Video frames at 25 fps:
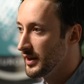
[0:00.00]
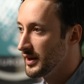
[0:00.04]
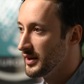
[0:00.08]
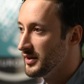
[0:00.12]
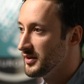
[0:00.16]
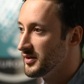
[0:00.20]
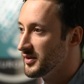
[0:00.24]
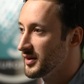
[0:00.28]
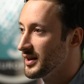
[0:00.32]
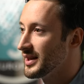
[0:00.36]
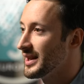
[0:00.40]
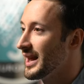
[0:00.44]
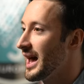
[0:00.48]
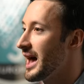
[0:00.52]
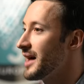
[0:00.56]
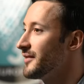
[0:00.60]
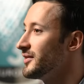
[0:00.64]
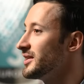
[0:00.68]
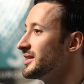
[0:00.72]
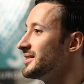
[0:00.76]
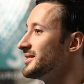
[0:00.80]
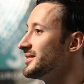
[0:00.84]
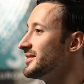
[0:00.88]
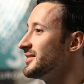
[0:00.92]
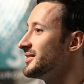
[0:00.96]
these and
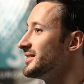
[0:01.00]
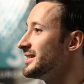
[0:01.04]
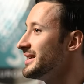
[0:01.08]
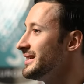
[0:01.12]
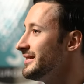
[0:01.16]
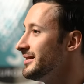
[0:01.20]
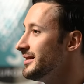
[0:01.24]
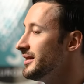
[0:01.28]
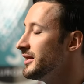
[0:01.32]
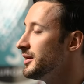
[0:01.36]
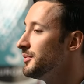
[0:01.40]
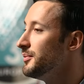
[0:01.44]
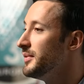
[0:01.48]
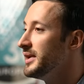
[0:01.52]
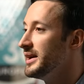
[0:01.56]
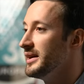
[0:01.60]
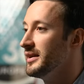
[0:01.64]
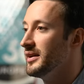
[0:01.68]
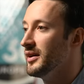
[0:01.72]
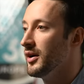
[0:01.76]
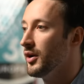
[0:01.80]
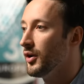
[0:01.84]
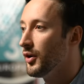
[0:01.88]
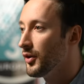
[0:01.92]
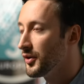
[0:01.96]
having seen them in
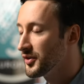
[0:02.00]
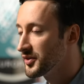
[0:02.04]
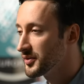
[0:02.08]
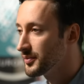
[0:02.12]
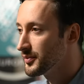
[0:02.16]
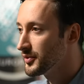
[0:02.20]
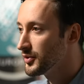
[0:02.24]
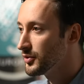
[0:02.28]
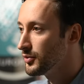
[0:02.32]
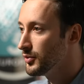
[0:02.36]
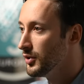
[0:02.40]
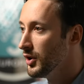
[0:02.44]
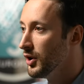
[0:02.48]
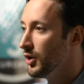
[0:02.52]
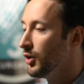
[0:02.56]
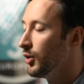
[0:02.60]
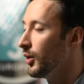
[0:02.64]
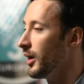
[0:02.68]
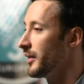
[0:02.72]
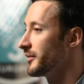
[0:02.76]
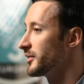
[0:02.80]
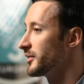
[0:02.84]
a hospital or